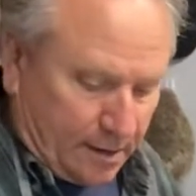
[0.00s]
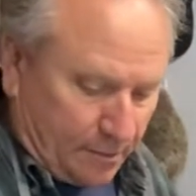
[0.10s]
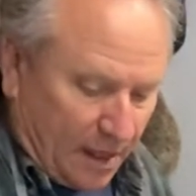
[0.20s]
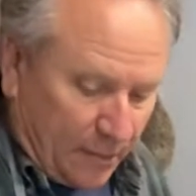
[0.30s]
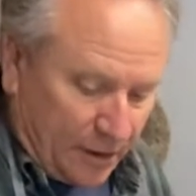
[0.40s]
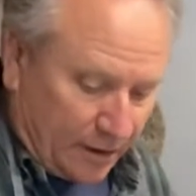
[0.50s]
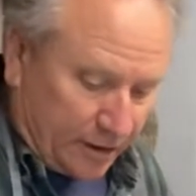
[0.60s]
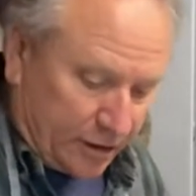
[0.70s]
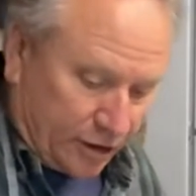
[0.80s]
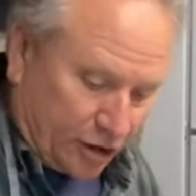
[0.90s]
maybe you
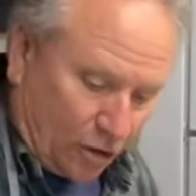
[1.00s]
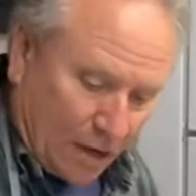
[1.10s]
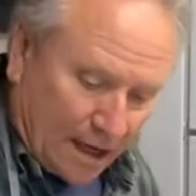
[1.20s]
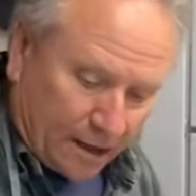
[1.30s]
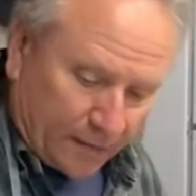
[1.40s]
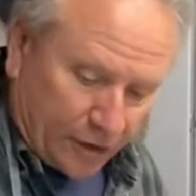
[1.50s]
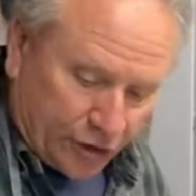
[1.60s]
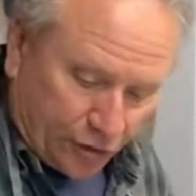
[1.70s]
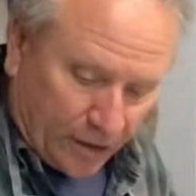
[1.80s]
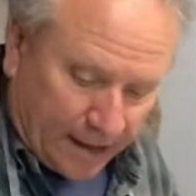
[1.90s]
could just go out on the
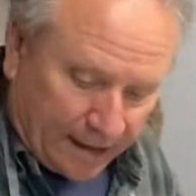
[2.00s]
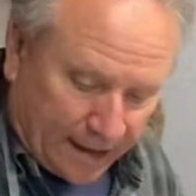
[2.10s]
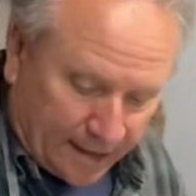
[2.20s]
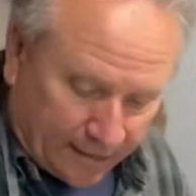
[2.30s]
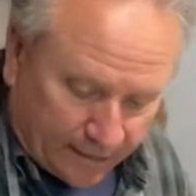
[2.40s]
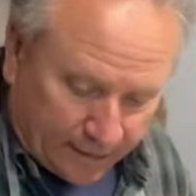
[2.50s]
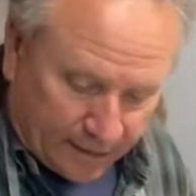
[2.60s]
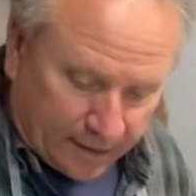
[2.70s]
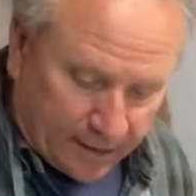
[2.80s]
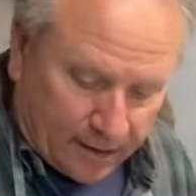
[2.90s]
street and
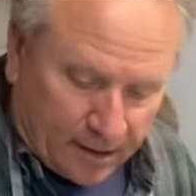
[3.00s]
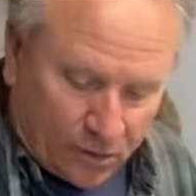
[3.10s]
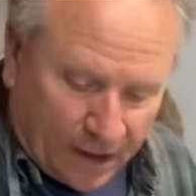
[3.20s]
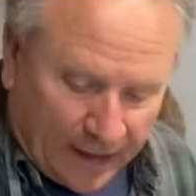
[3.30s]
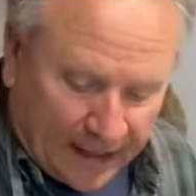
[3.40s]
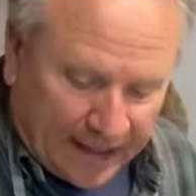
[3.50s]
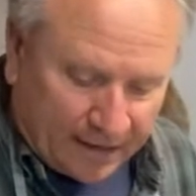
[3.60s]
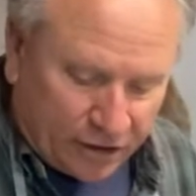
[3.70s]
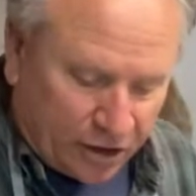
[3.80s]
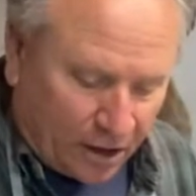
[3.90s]
what do they
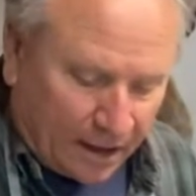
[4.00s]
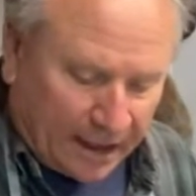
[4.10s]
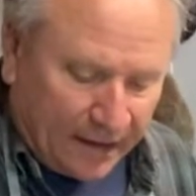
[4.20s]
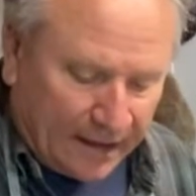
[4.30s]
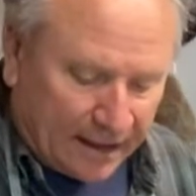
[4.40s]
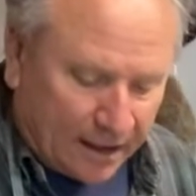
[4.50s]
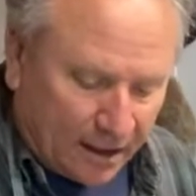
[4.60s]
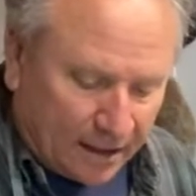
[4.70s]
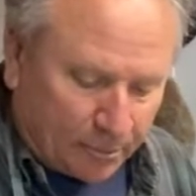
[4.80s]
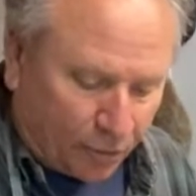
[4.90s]
English call it? I think they
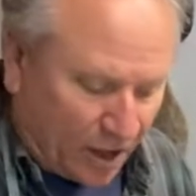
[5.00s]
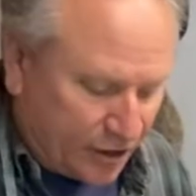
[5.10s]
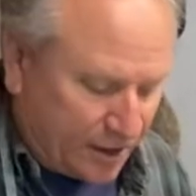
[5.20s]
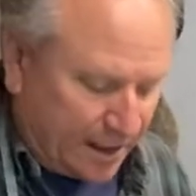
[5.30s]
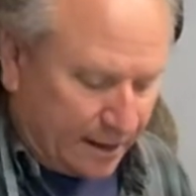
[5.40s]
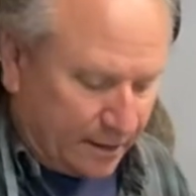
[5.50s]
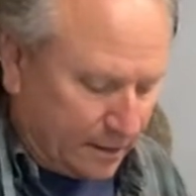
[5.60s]
call it brusking.